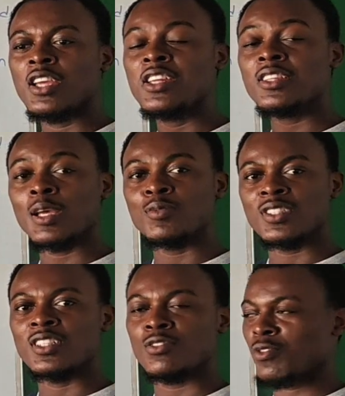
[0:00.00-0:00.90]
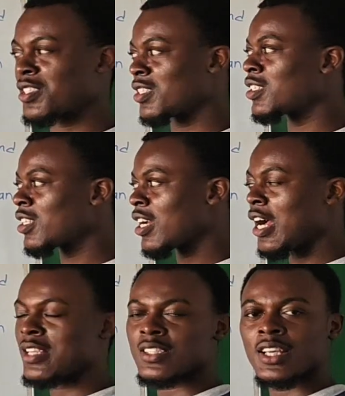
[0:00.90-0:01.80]
anytime you see this question,
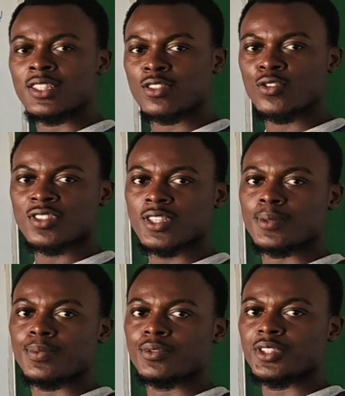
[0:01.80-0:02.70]
answer it, don't skip.